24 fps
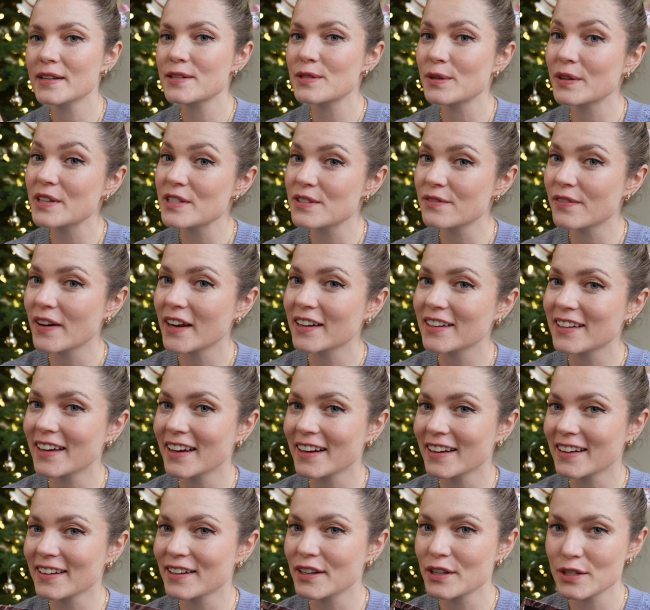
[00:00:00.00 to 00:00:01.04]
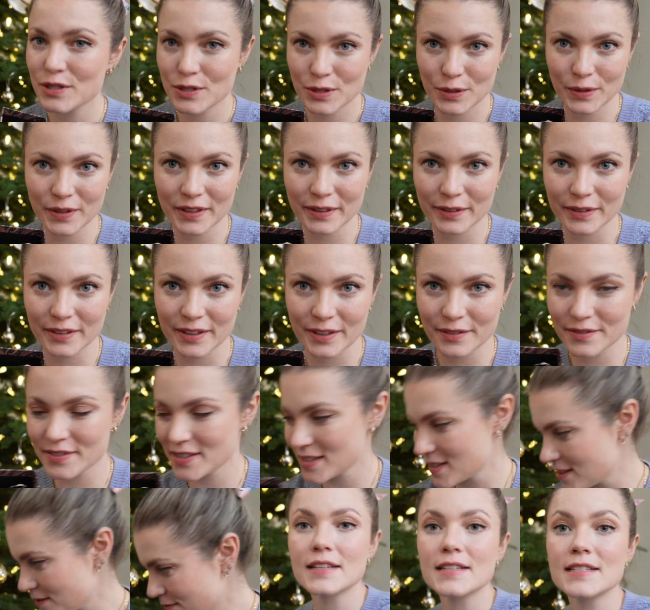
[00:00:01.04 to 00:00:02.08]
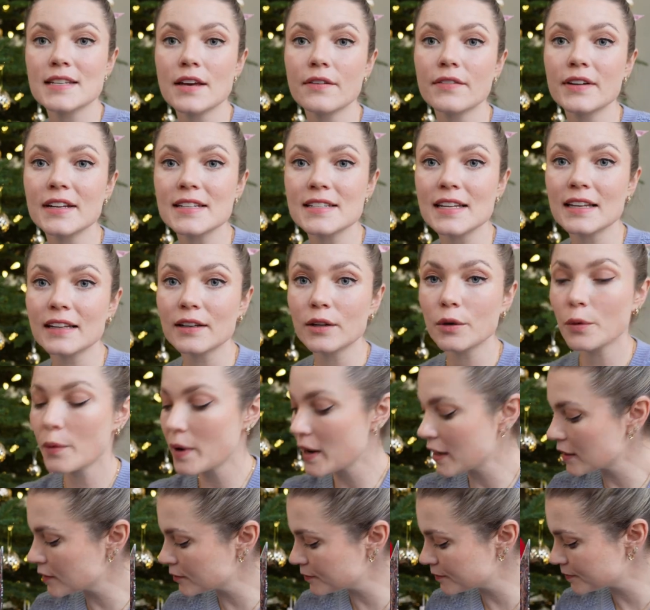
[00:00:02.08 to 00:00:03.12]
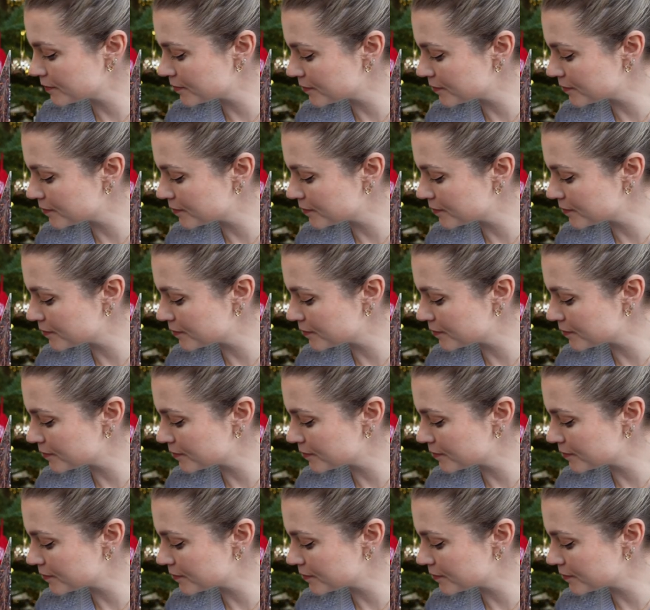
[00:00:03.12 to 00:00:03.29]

it's always fun getting two little gifts. Seven is a little one.